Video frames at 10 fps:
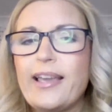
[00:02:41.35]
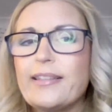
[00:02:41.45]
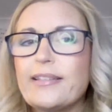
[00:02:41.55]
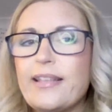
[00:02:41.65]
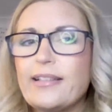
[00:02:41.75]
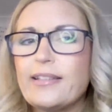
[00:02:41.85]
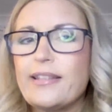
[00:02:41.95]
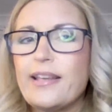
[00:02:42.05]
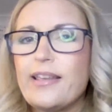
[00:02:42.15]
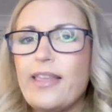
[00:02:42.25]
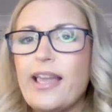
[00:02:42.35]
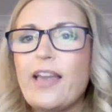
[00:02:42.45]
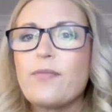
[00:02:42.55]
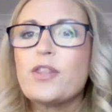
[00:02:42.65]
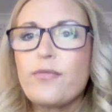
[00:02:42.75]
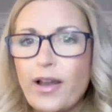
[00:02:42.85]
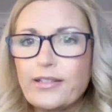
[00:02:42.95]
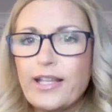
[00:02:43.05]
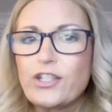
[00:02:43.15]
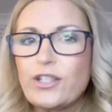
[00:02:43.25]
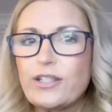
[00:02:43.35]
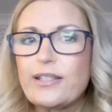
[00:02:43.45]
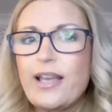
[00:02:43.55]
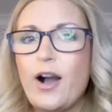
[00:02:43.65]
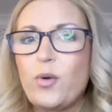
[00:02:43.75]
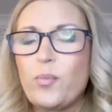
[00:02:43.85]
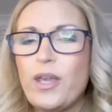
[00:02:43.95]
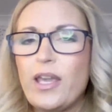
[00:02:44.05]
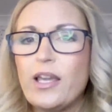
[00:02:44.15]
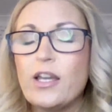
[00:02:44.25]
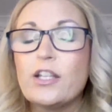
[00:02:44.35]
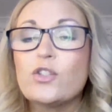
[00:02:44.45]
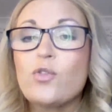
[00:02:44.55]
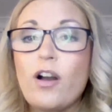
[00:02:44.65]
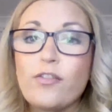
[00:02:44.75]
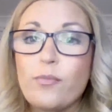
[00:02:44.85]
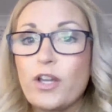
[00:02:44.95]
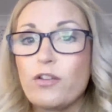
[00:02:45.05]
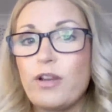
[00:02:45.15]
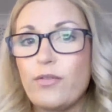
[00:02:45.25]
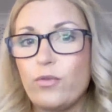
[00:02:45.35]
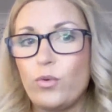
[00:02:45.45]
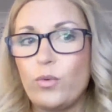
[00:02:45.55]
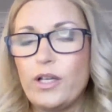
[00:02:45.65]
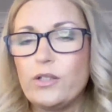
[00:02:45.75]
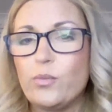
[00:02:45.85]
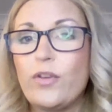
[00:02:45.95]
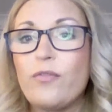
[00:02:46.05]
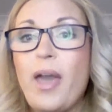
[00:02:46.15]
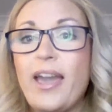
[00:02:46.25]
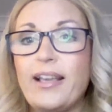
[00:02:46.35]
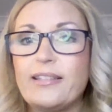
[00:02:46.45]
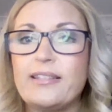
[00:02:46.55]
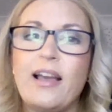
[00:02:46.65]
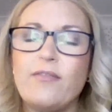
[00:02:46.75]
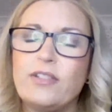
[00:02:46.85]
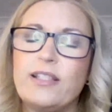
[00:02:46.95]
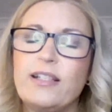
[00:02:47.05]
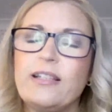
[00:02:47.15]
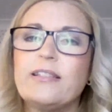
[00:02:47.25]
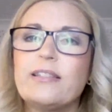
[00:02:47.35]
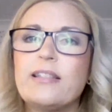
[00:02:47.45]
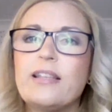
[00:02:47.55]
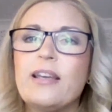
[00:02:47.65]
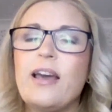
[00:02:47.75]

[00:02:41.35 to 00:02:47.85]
in the sense that they gave me the foundations to help me drive my career forward with pace and resilience.